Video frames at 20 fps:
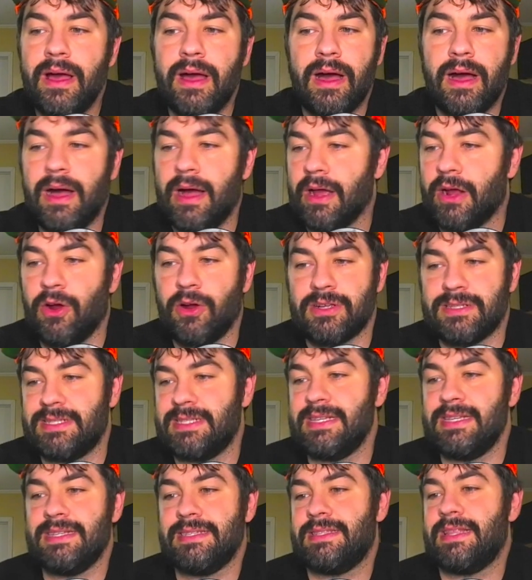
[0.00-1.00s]

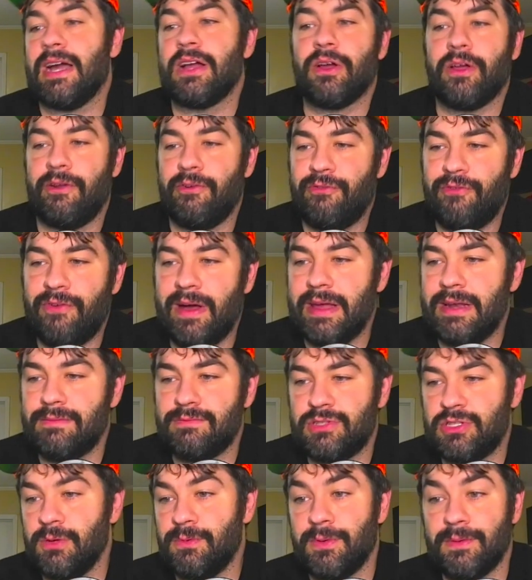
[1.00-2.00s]
Garcia's not going to fight him.
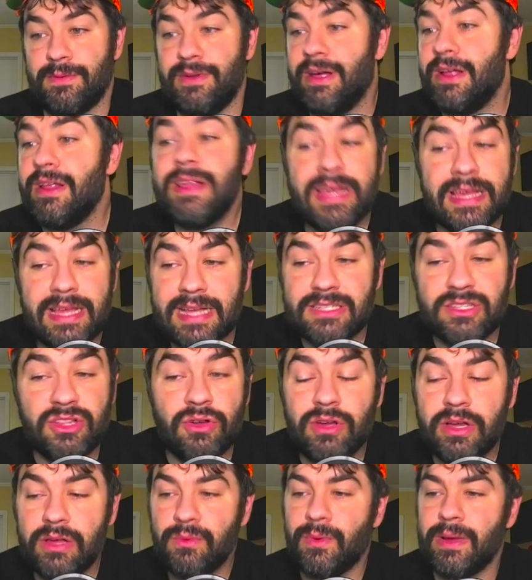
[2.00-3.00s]
He has no
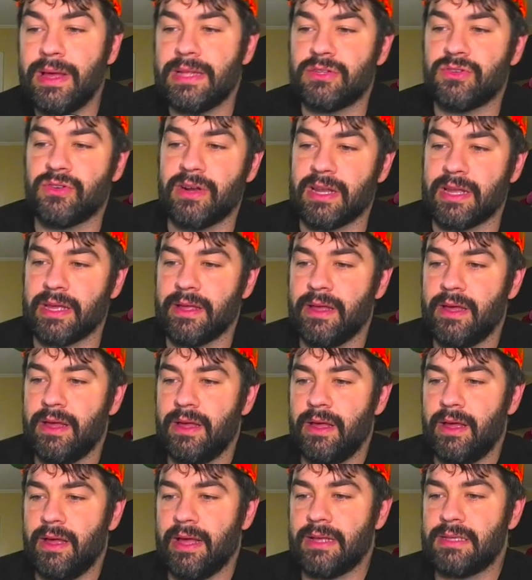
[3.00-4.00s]
good wins, really,
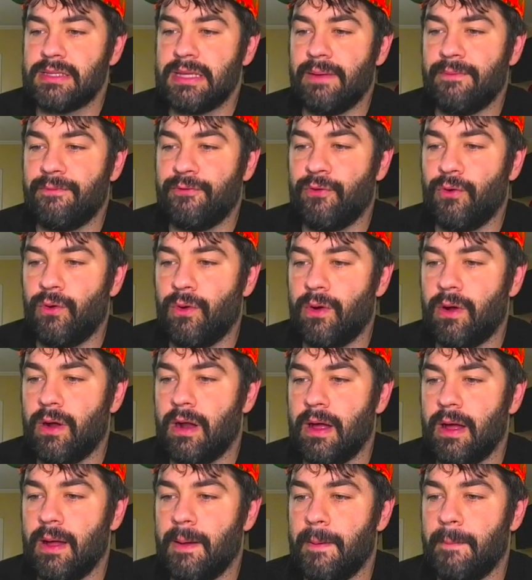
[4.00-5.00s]
except for
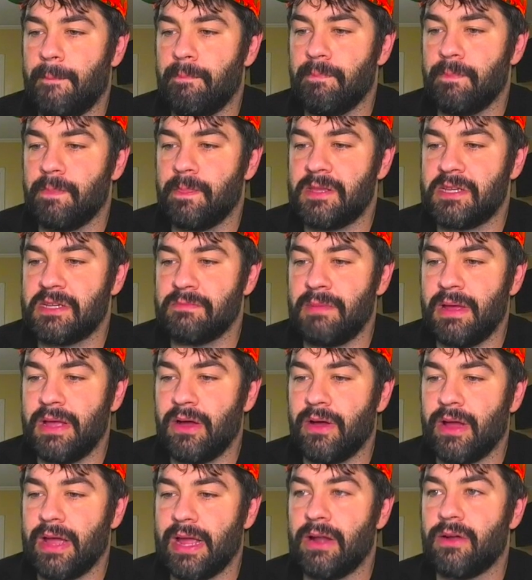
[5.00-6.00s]

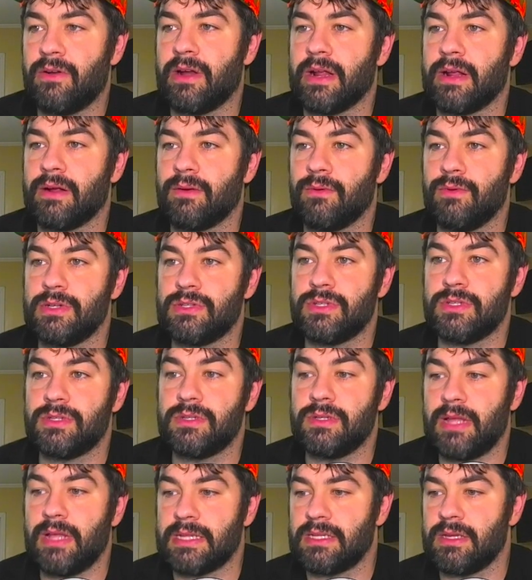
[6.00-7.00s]
Jamel Herring, which
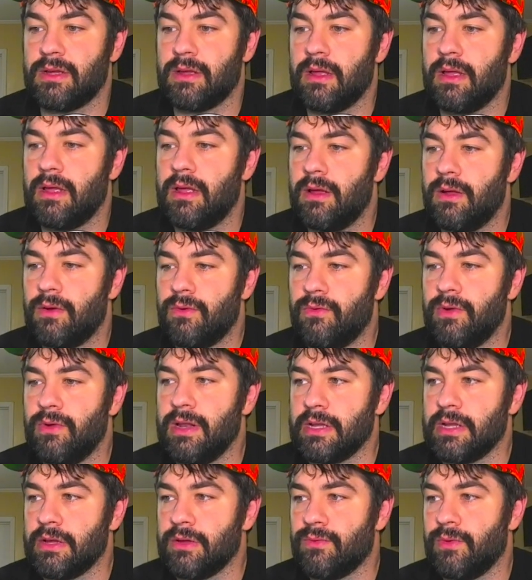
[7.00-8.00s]
that's a really
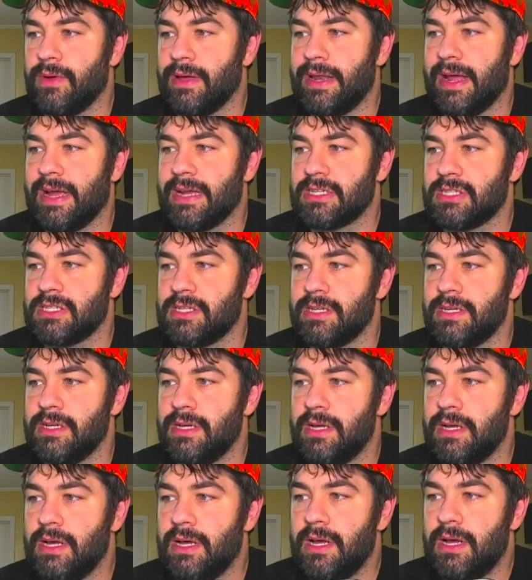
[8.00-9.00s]
good win, actually.
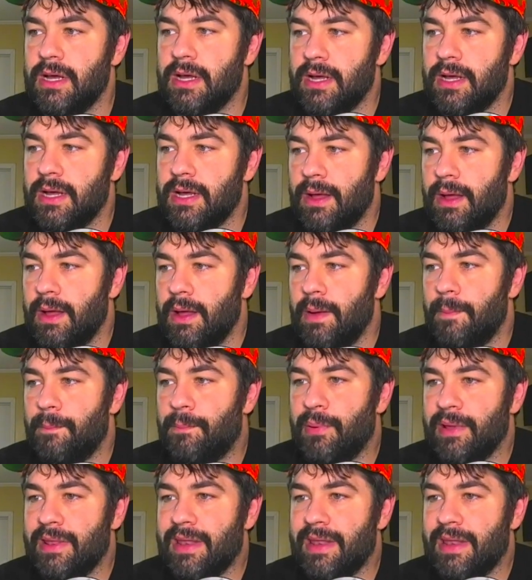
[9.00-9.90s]
But,